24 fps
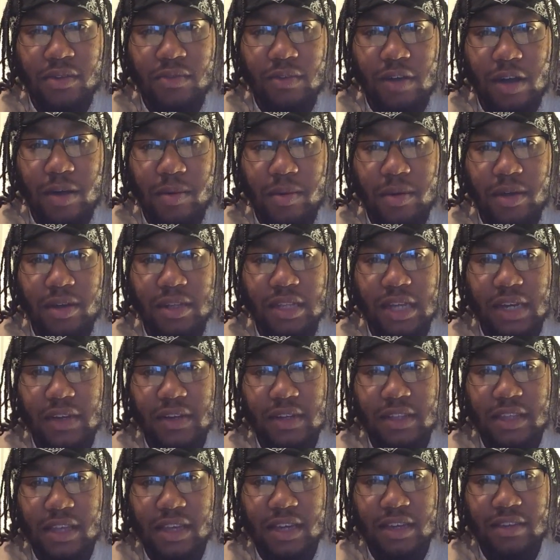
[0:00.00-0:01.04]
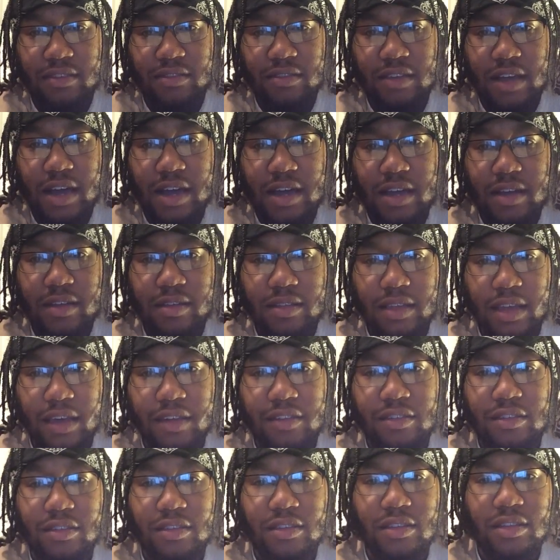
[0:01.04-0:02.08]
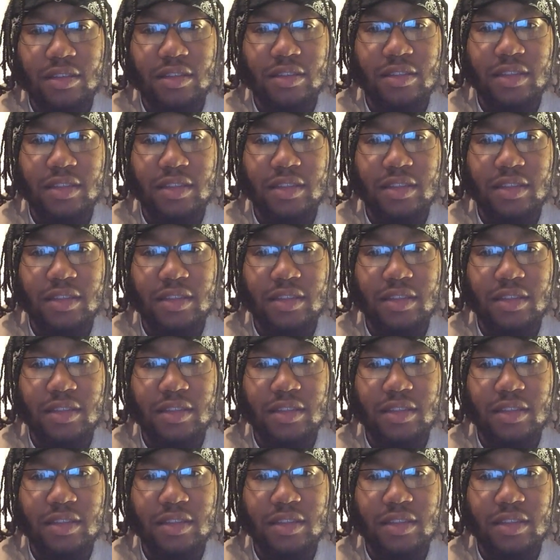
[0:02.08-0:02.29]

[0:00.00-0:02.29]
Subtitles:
Why? Because everything is dying thanks to the